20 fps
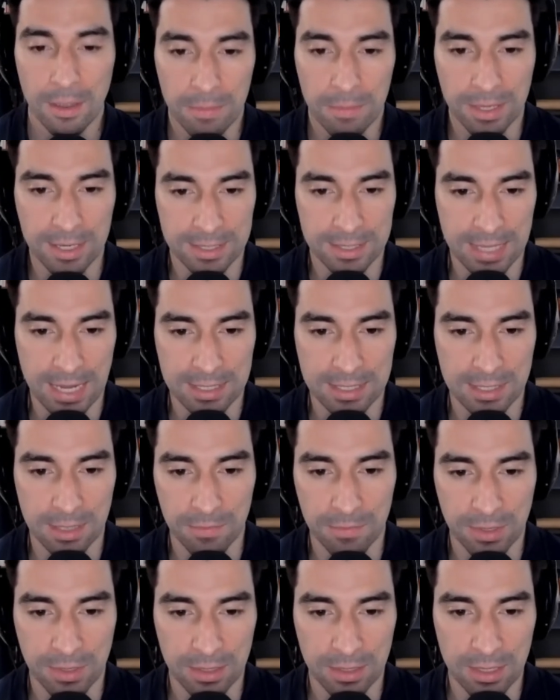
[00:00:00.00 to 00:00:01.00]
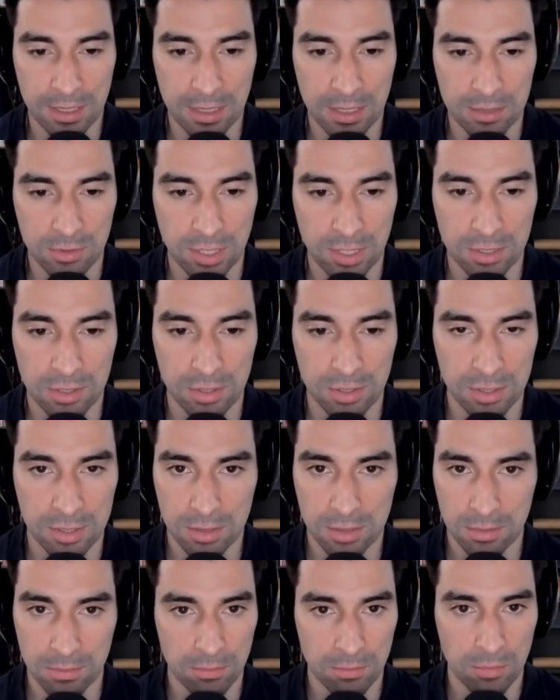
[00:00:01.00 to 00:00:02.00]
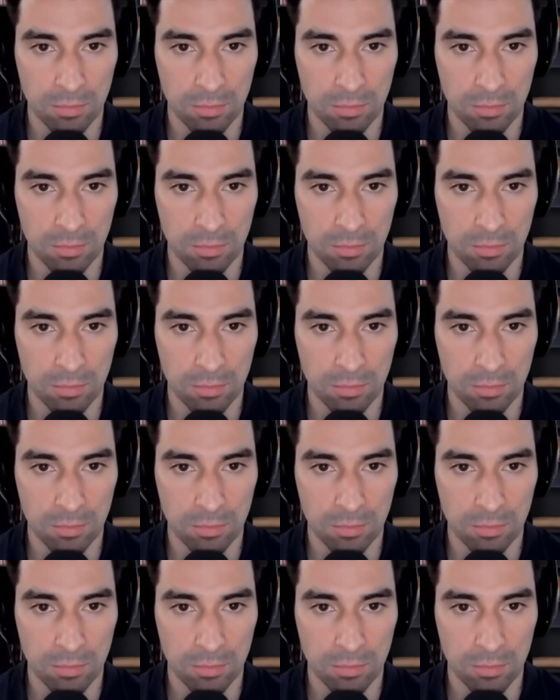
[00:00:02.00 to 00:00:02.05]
because that's something that he teaches